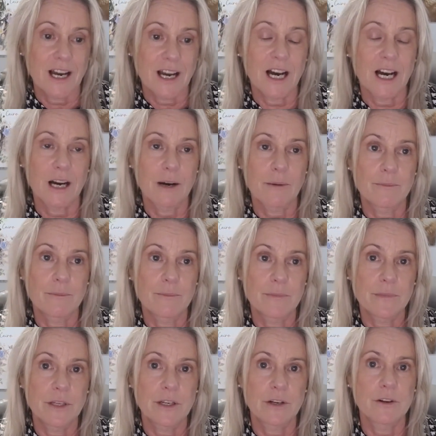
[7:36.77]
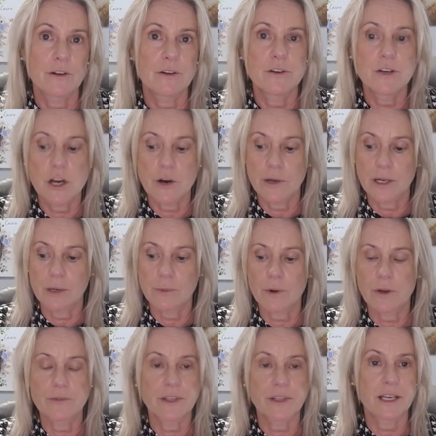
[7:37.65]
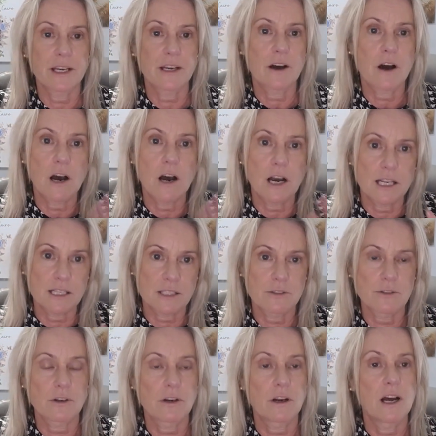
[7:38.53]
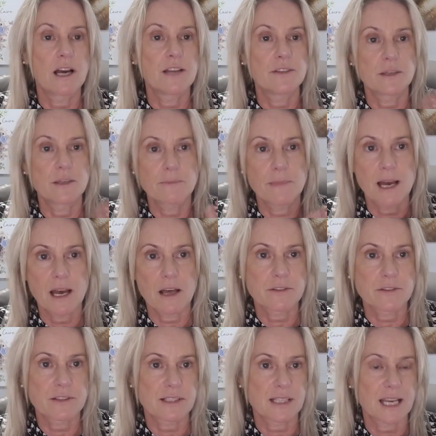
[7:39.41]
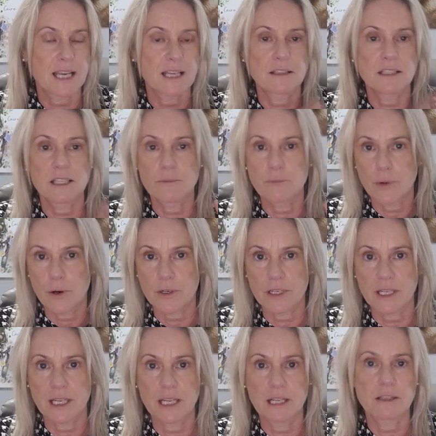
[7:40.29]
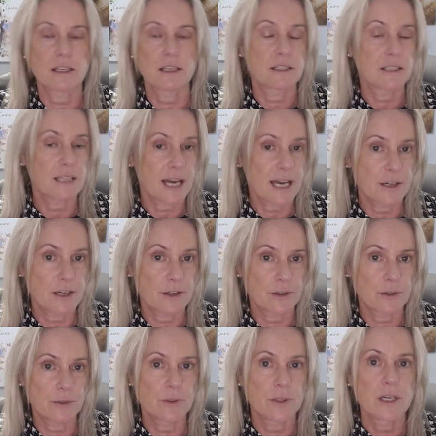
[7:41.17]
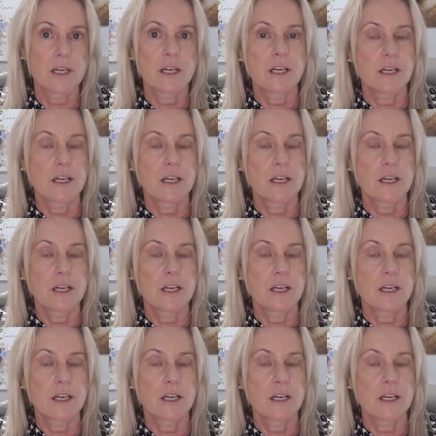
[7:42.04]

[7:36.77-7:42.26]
Knowing what their eyes look like, their mouth set, their body, their tail,